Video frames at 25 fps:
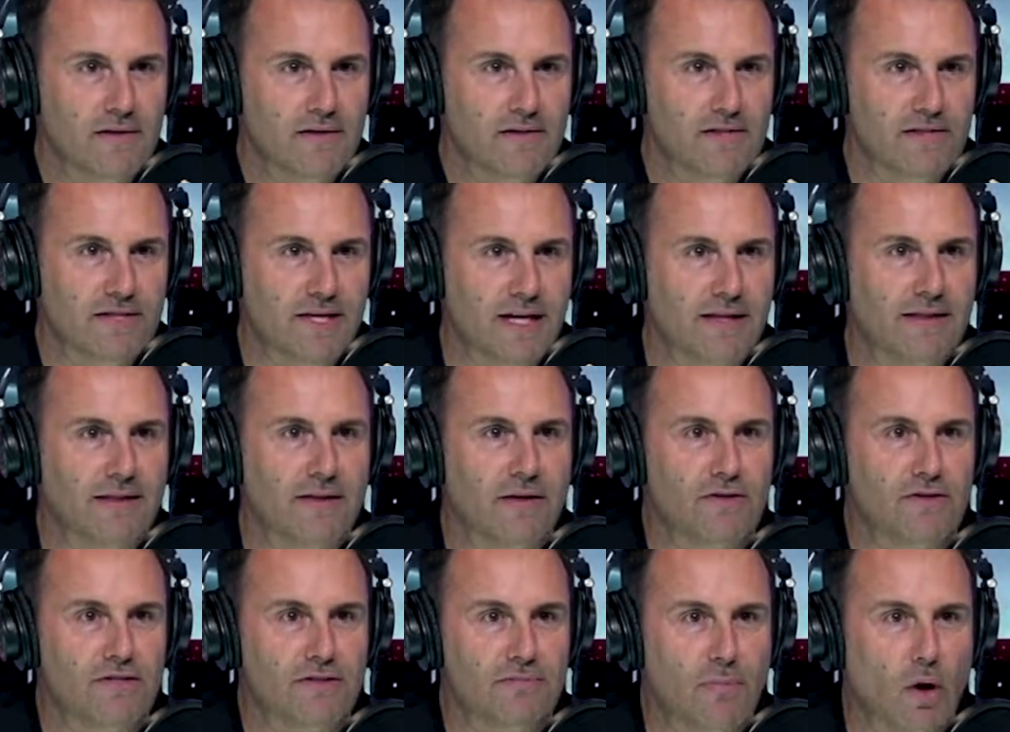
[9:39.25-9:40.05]
sitting
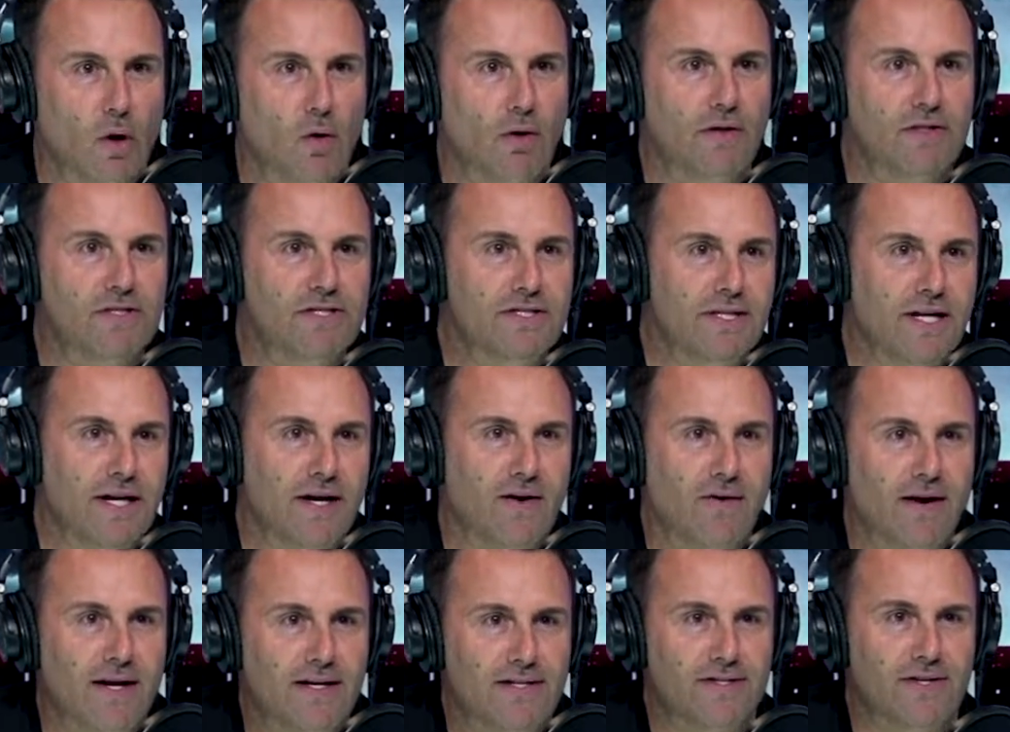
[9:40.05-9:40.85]
there smoking
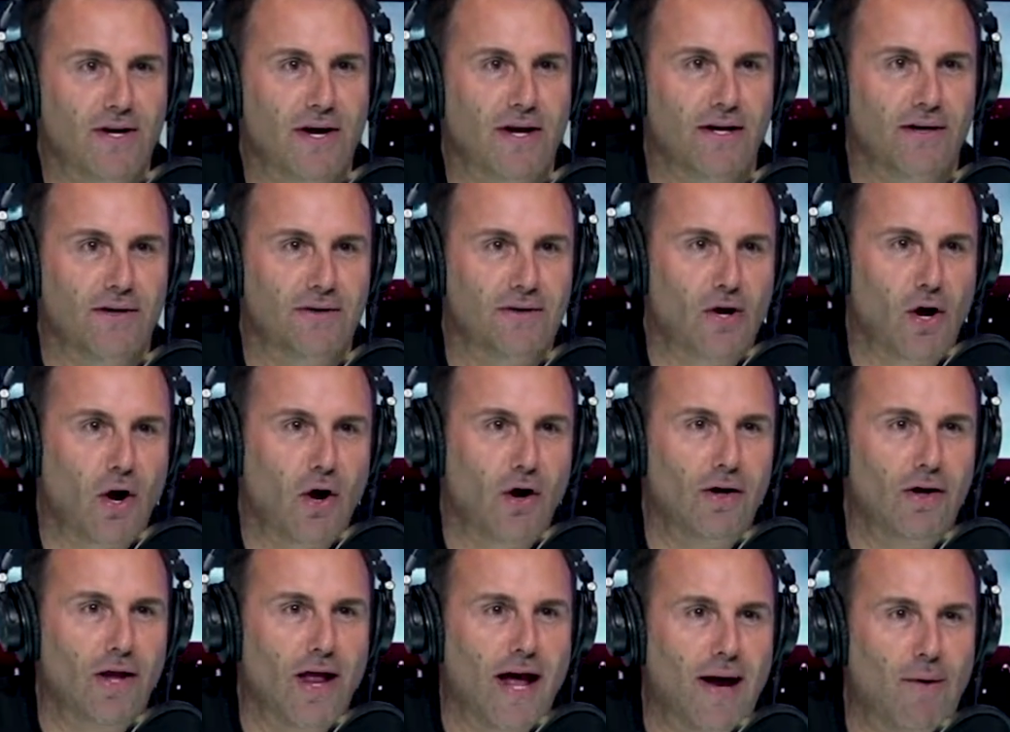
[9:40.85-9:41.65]
cigarettes on a
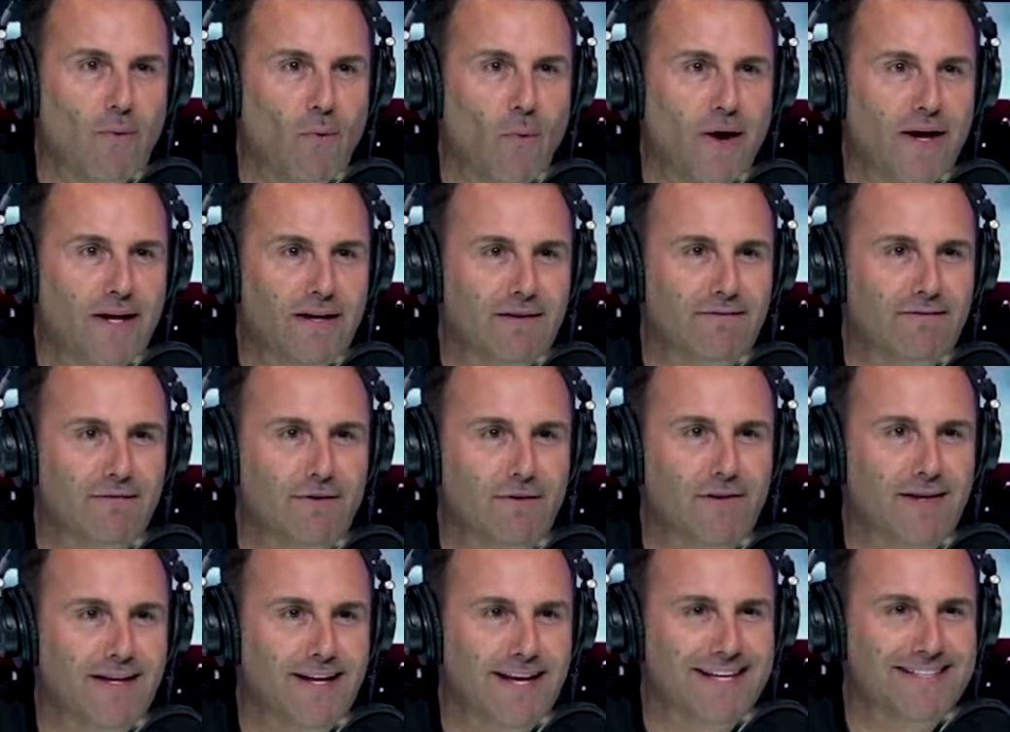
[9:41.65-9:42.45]
car lot waiting
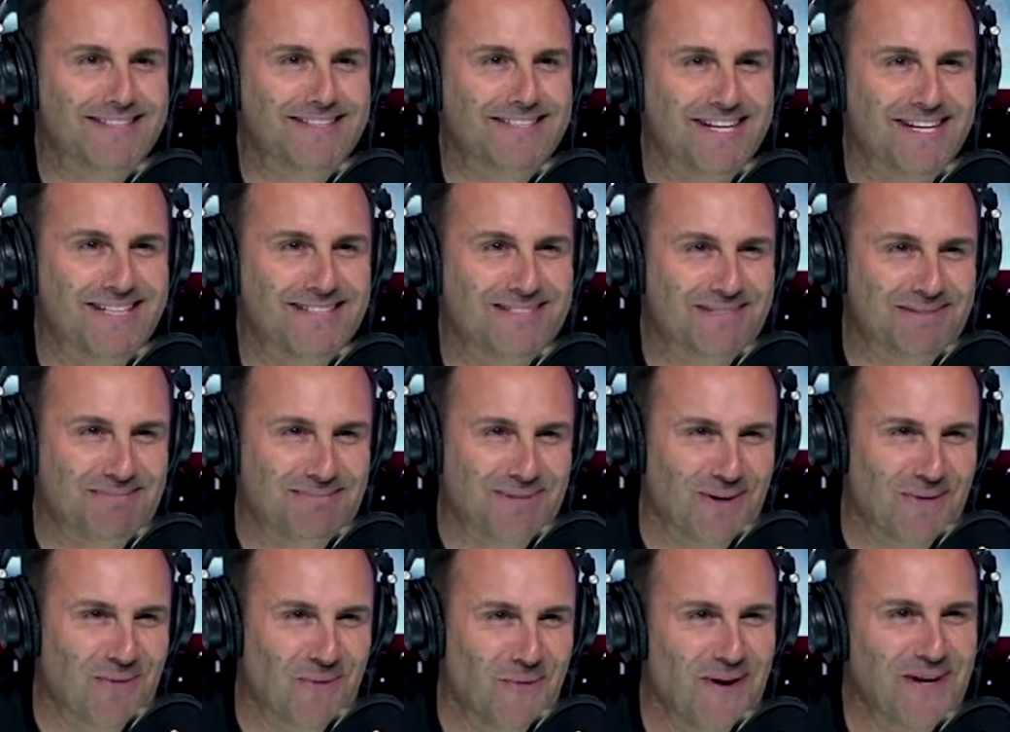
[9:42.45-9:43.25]
for the next
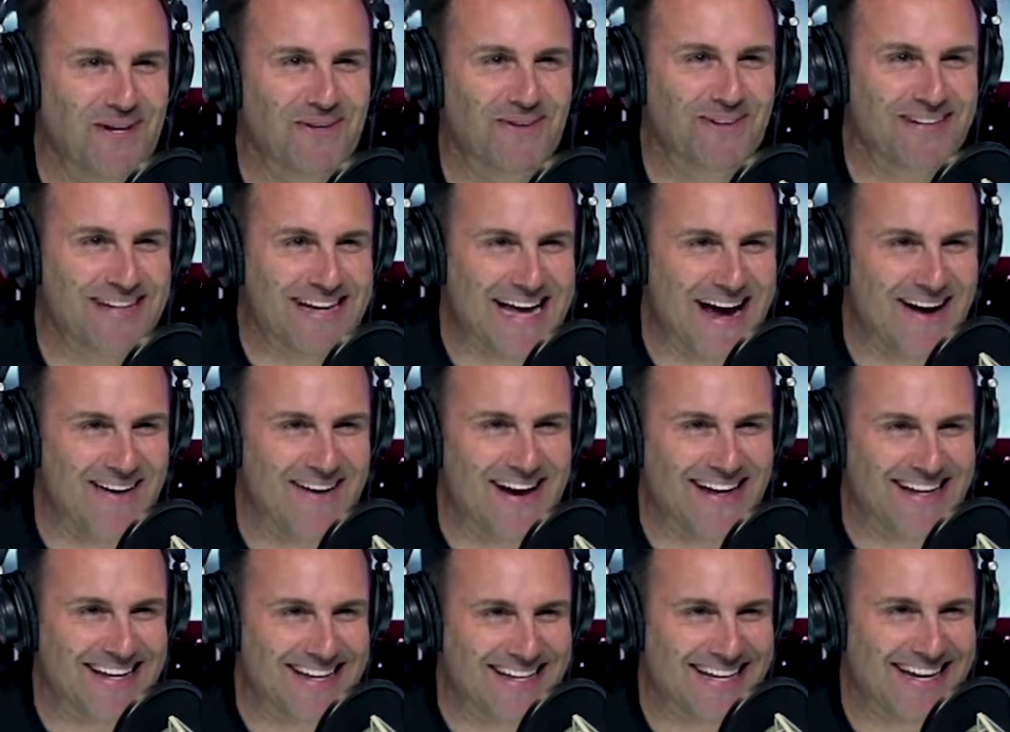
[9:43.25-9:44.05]
customer, wondering how
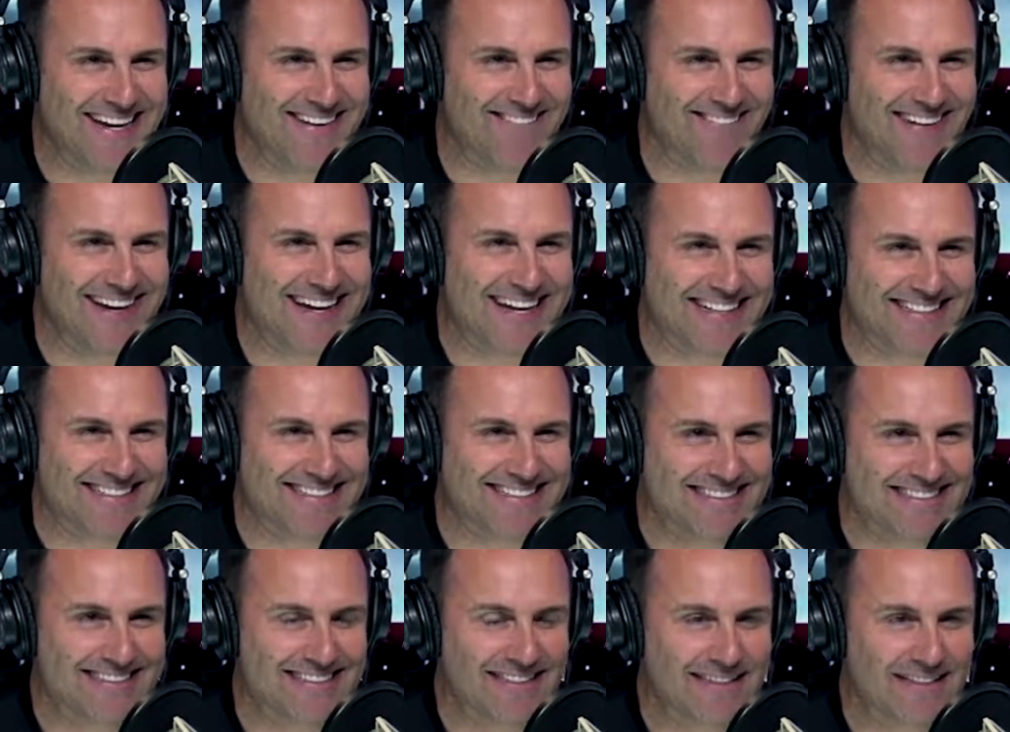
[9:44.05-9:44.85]
I can get
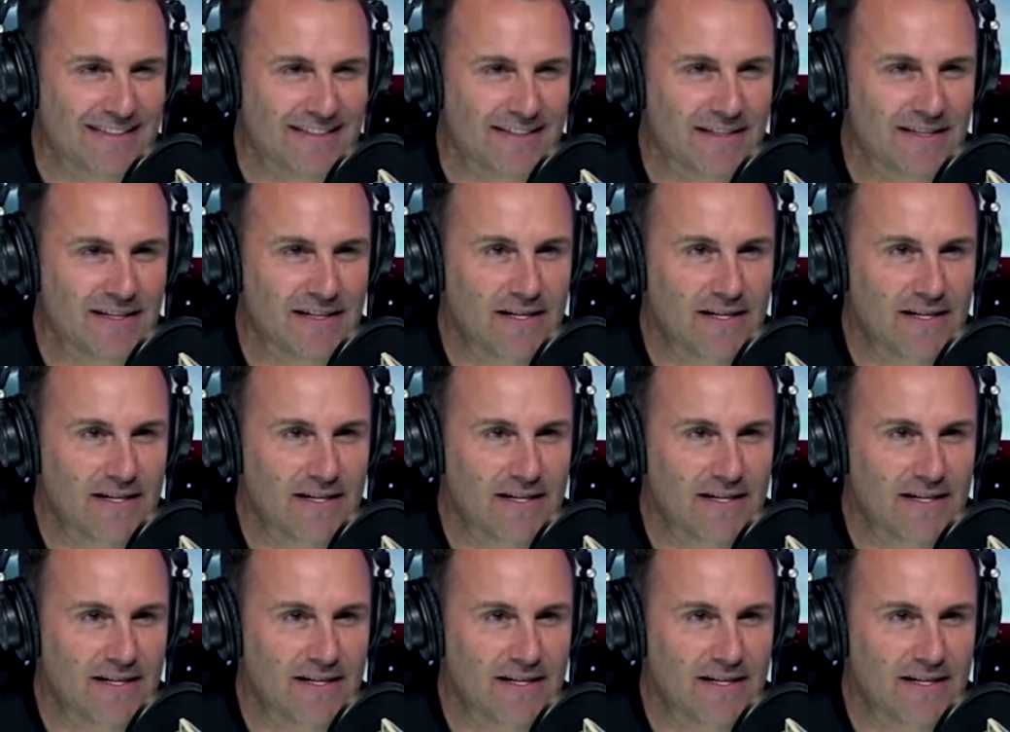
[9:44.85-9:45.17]
rich. Yeah.